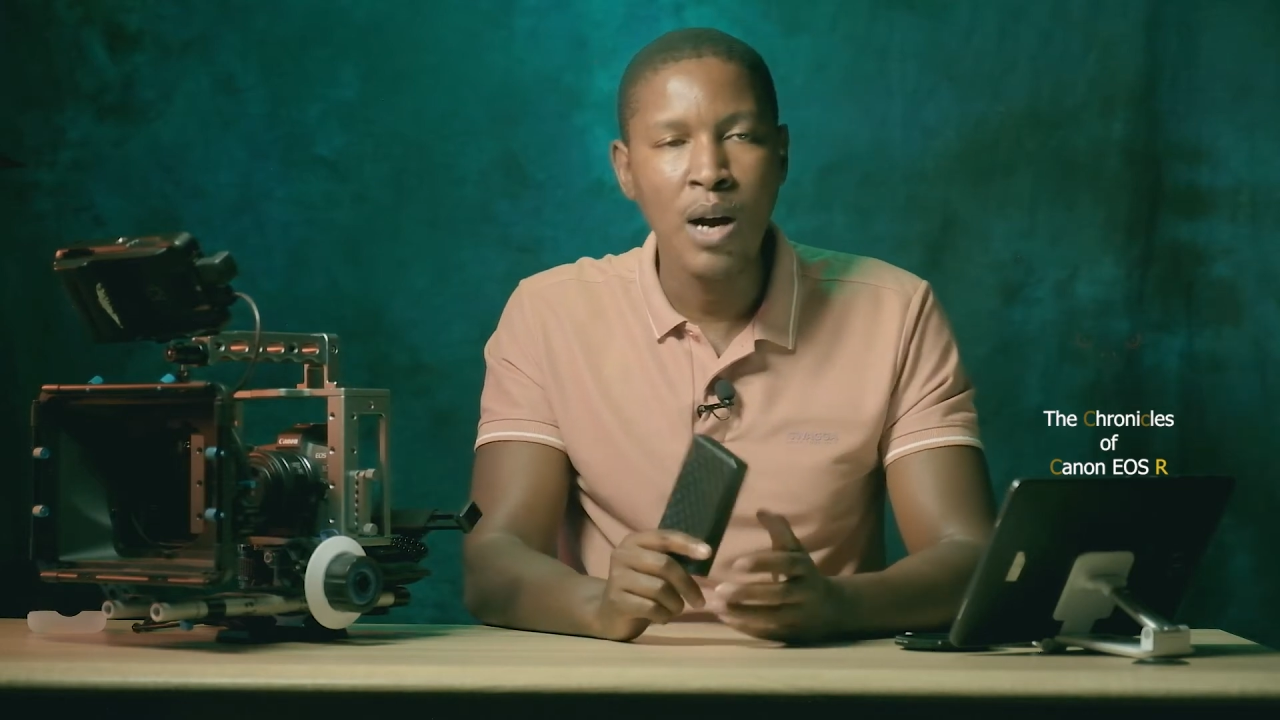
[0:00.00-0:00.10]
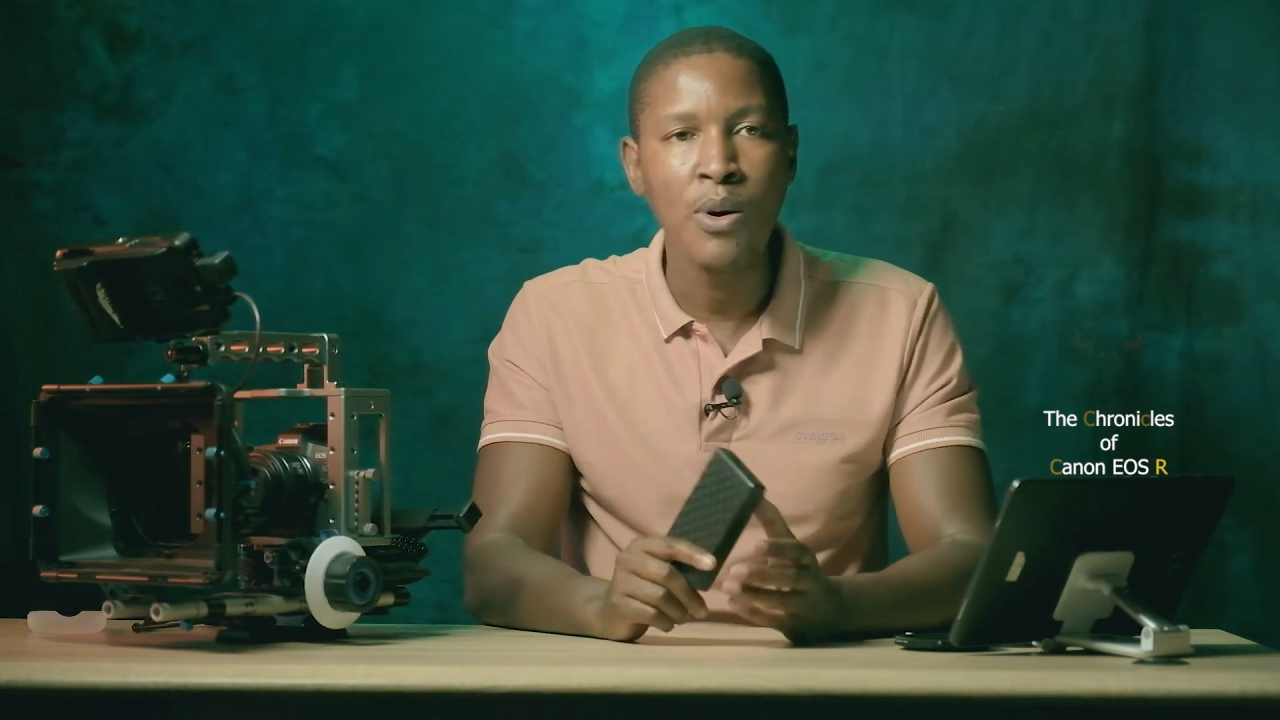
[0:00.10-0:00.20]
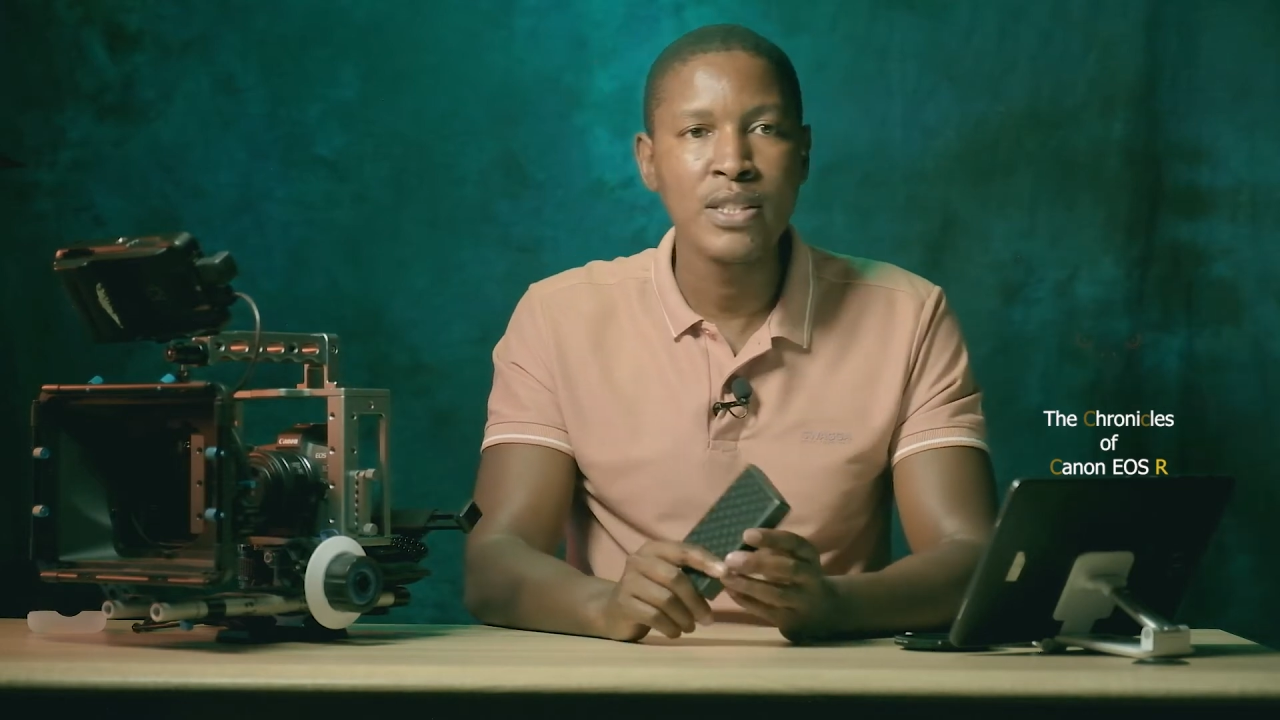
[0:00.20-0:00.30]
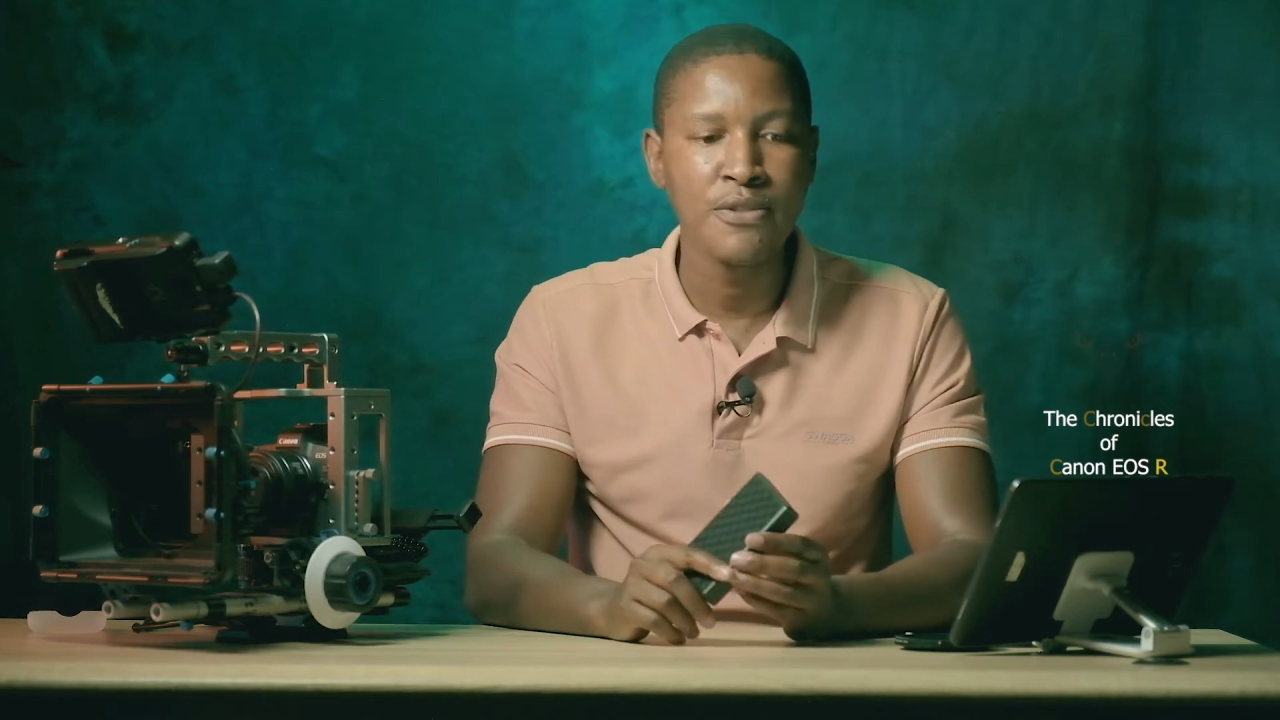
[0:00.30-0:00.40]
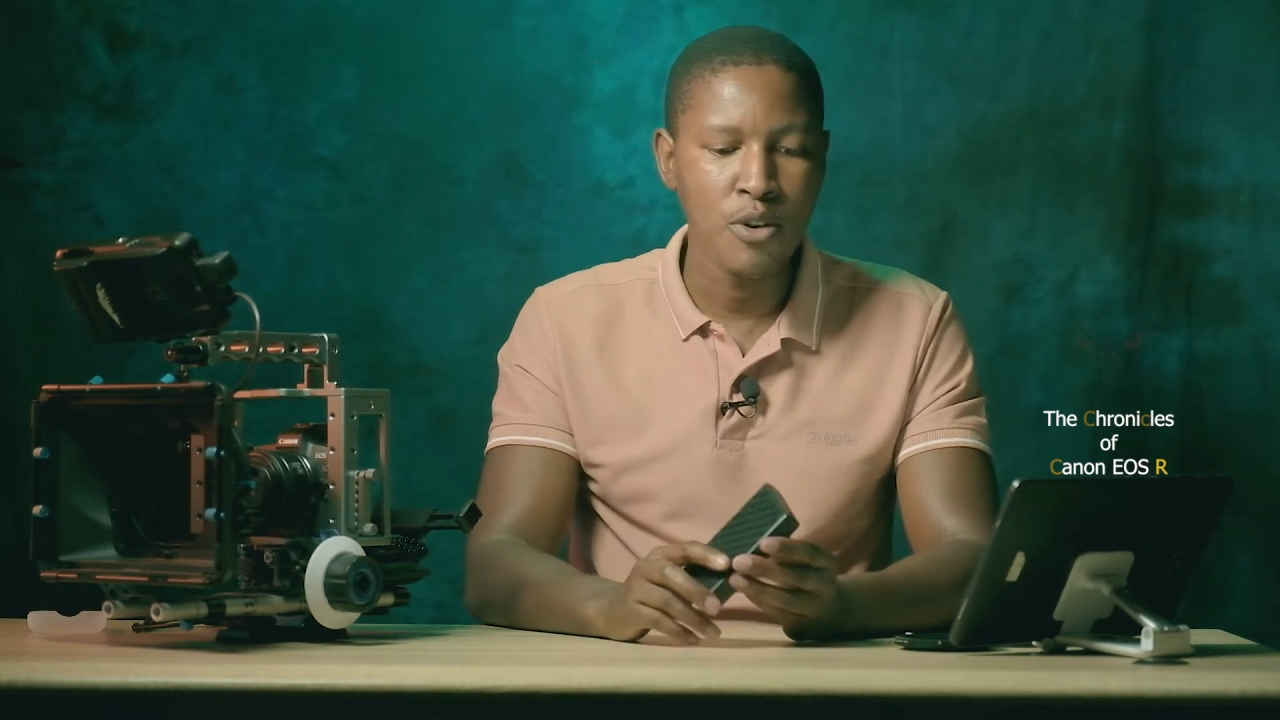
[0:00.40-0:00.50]

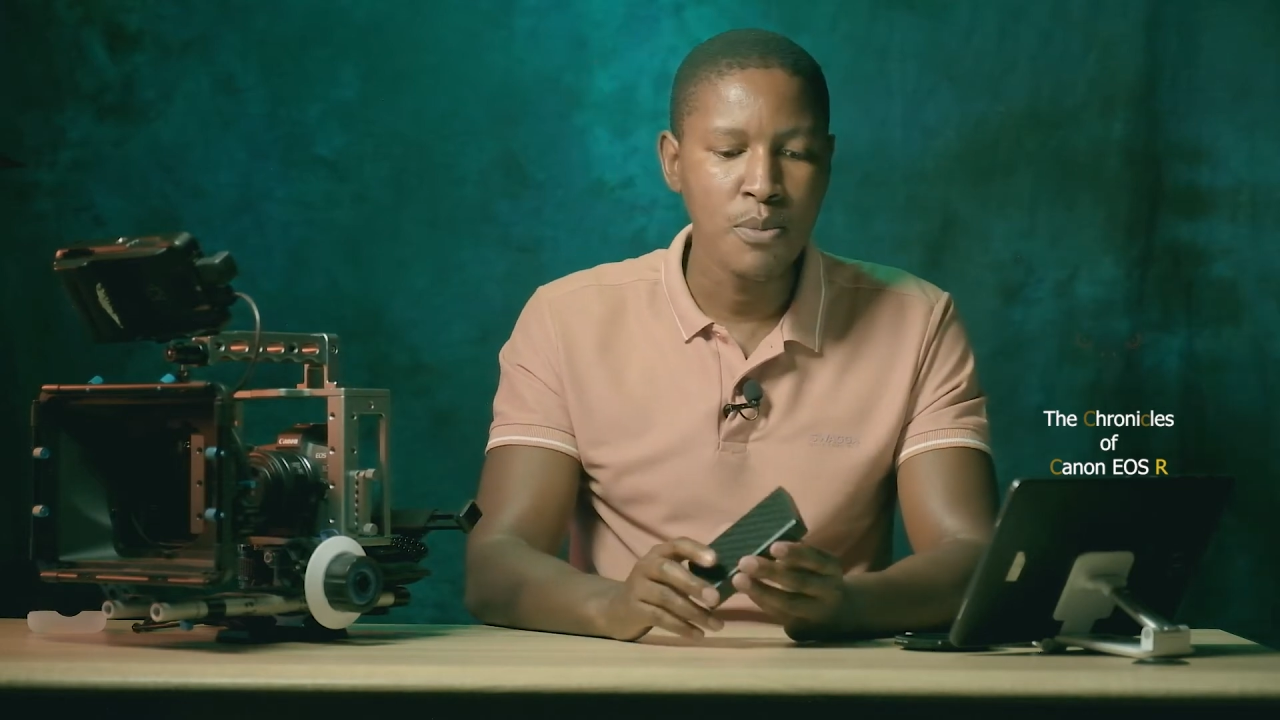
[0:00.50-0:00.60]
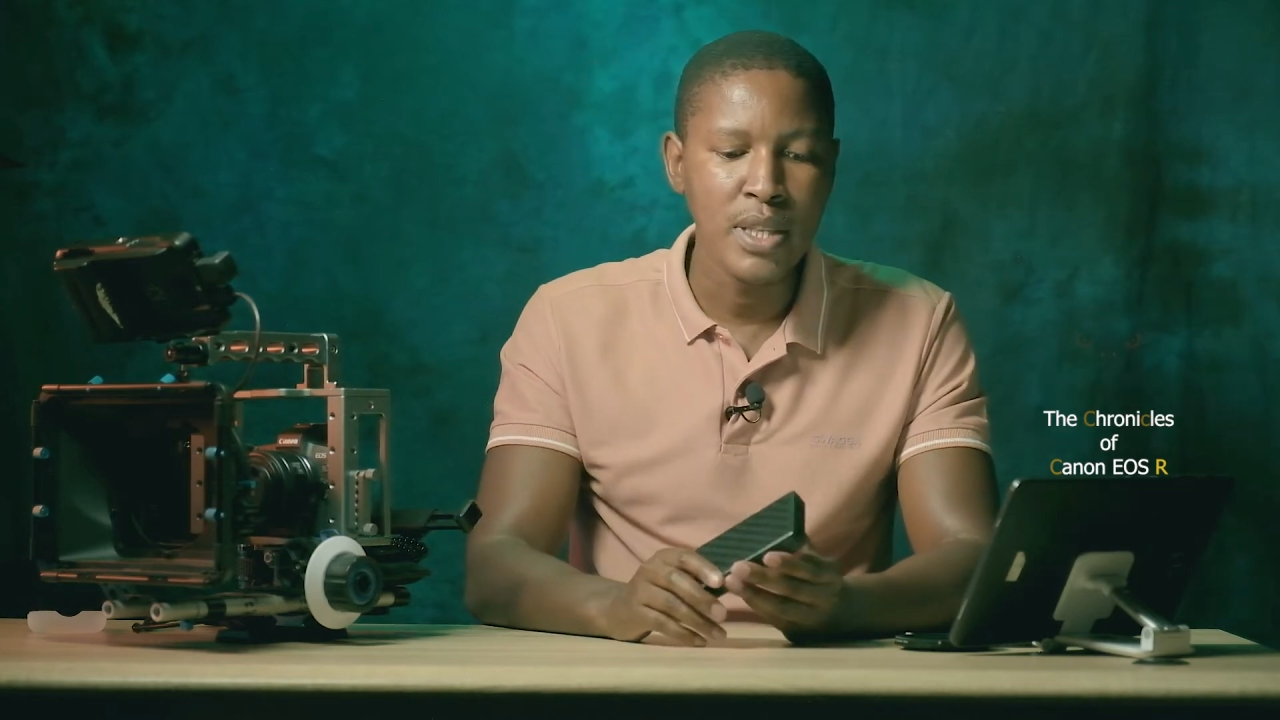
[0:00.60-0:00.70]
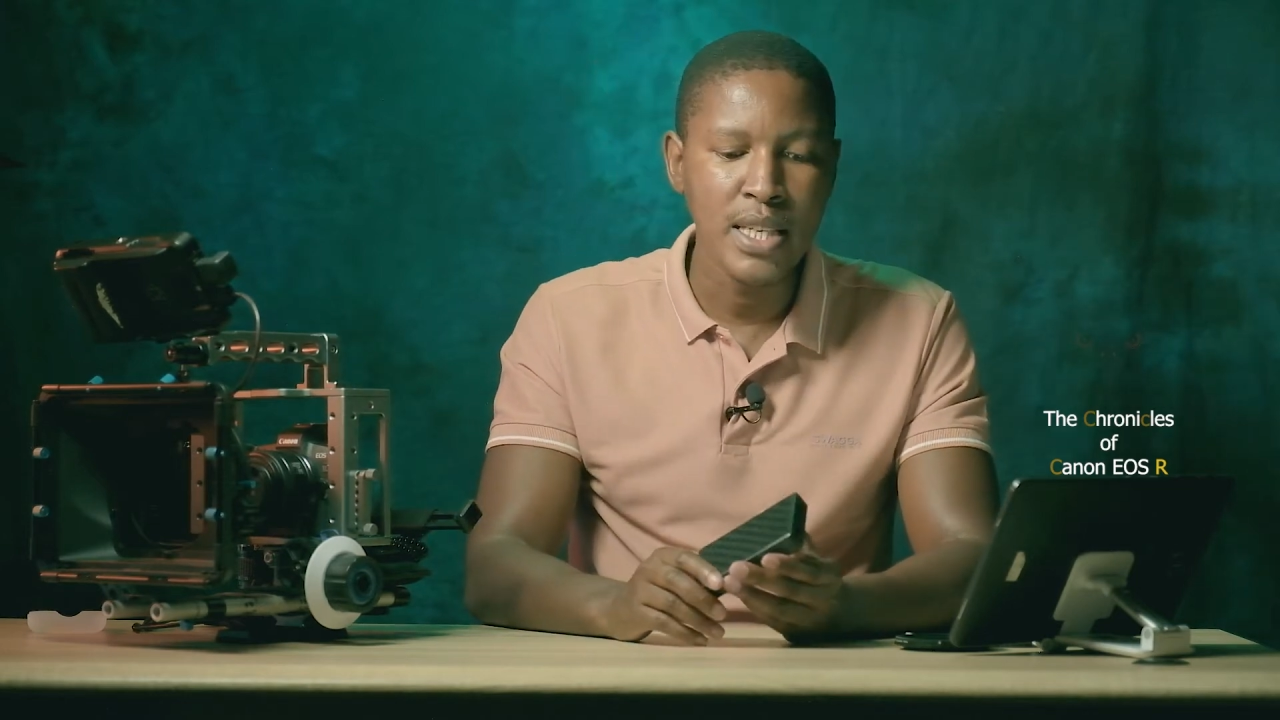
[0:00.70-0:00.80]
hours from